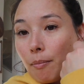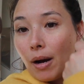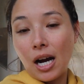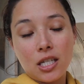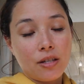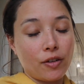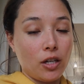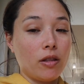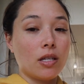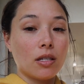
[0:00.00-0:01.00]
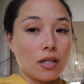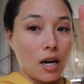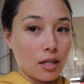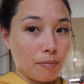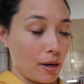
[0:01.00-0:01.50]
box for you. This is
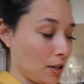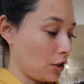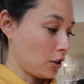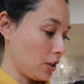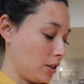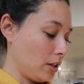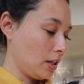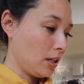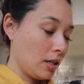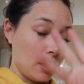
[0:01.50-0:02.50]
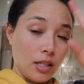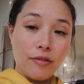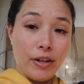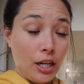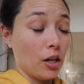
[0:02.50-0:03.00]
not sponsored.
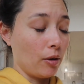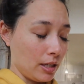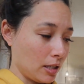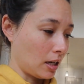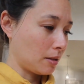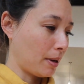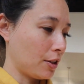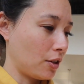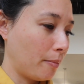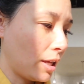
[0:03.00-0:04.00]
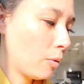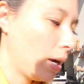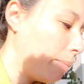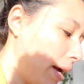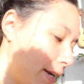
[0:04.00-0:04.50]
This video is not sponsored, by the
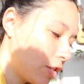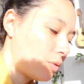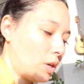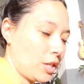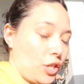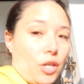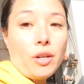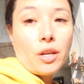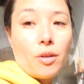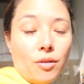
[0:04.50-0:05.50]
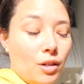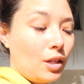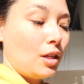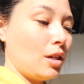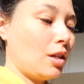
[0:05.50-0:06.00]
way, but I just wanna show you
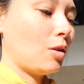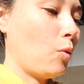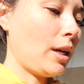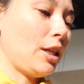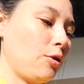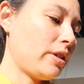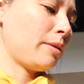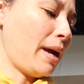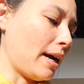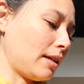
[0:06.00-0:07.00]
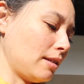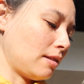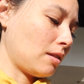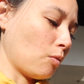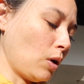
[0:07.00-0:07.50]
what to expect,
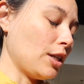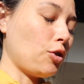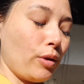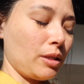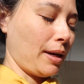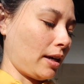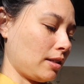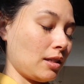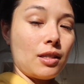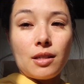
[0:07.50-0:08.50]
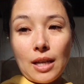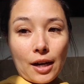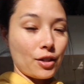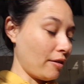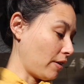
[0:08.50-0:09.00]
because this is
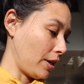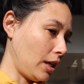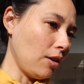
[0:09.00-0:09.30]
actually very